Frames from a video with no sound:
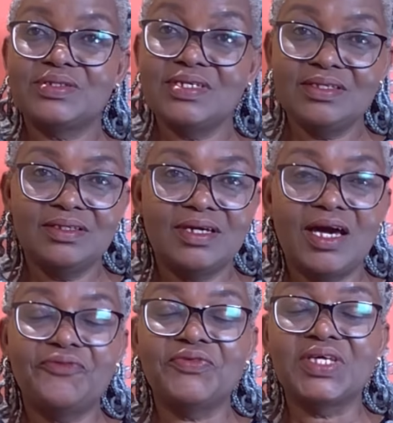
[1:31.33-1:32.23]
See,
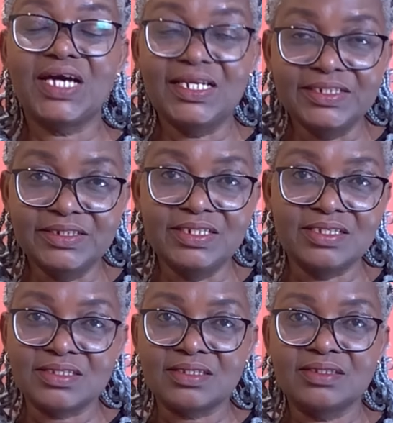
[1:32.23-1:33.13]
Africa
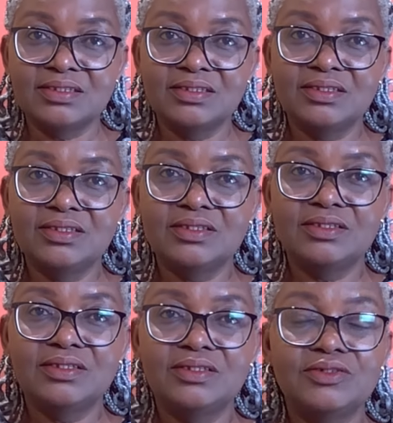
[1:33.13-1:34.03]
leaders,
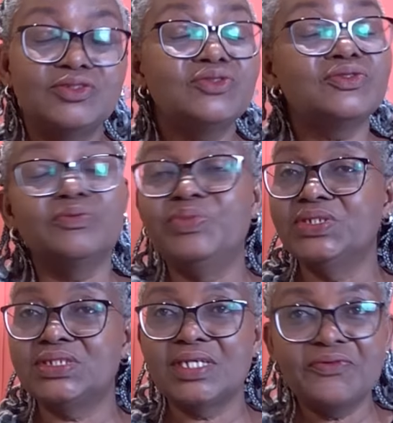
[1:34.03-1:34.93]
you should be
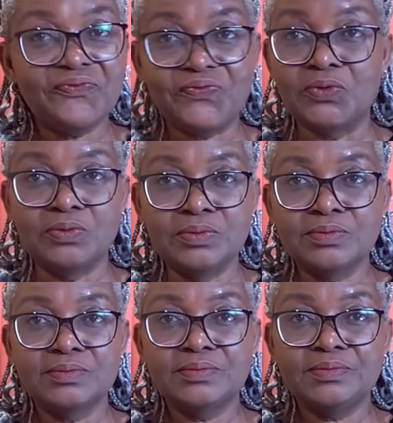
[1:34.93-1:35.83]
shameful.
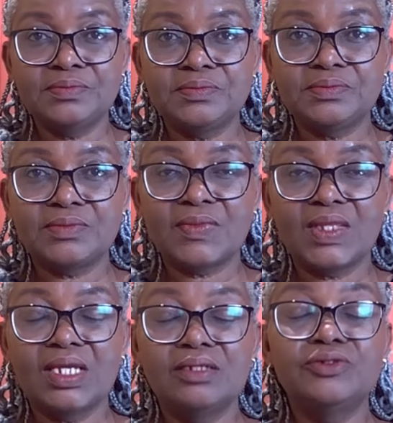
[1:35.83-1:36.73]

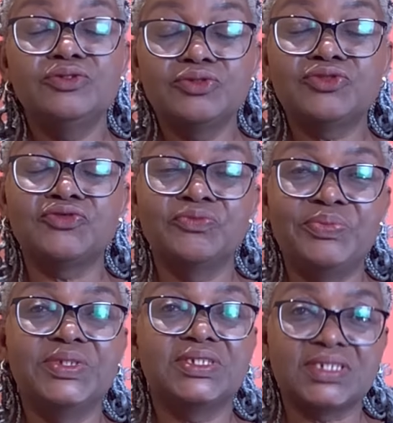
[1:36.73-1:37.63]
You should
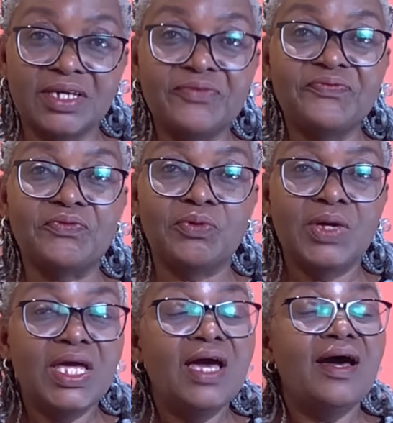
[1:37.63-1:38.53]
be shameful.
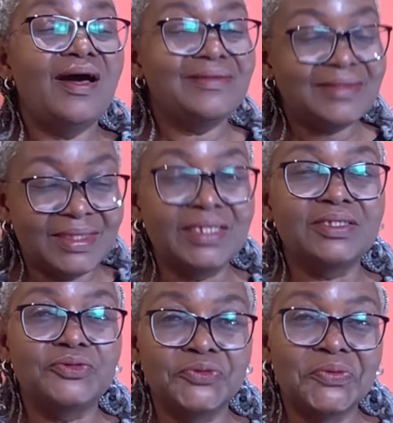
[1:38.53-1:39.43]
I
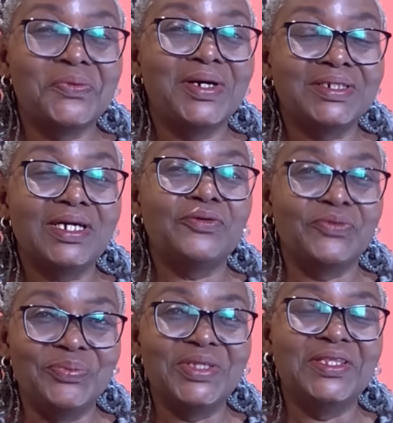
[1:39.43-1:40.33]
think Rwanda
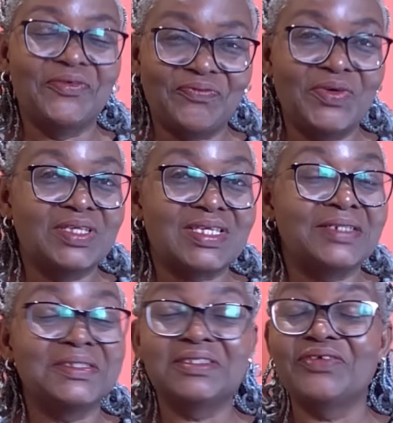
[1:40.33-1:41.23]
will be the first.
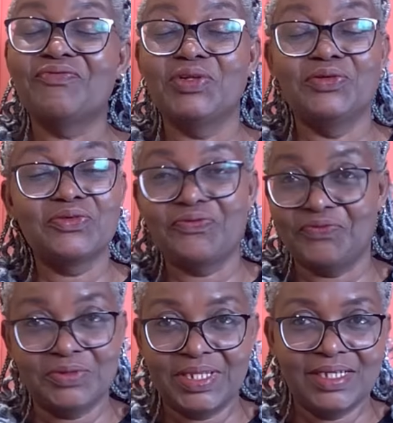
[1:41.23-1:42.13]
I didn't even look
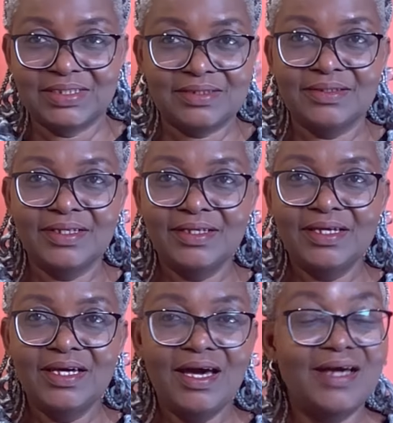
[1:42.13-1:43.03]
for that.
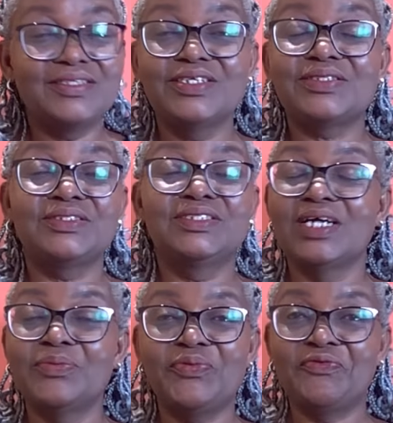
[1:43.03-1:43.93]
I just
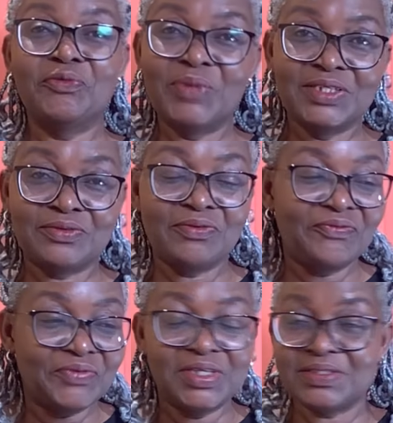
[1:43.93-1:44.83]
jumped from my
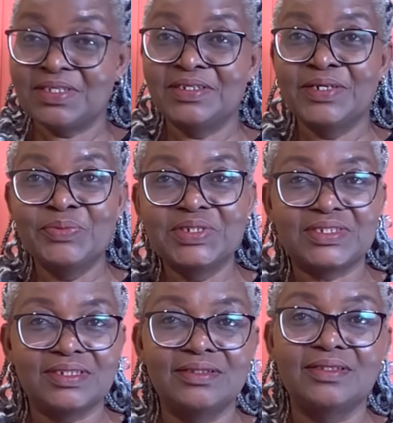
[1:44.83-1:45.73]
sofa. I said, let me
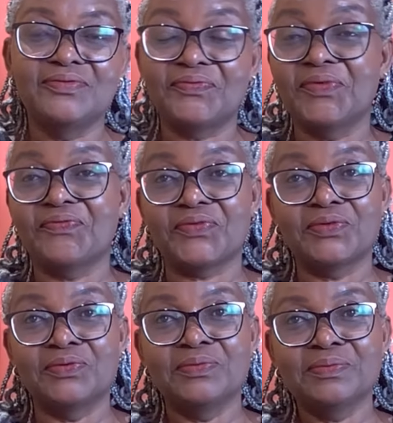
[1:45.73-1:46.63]
share this with you.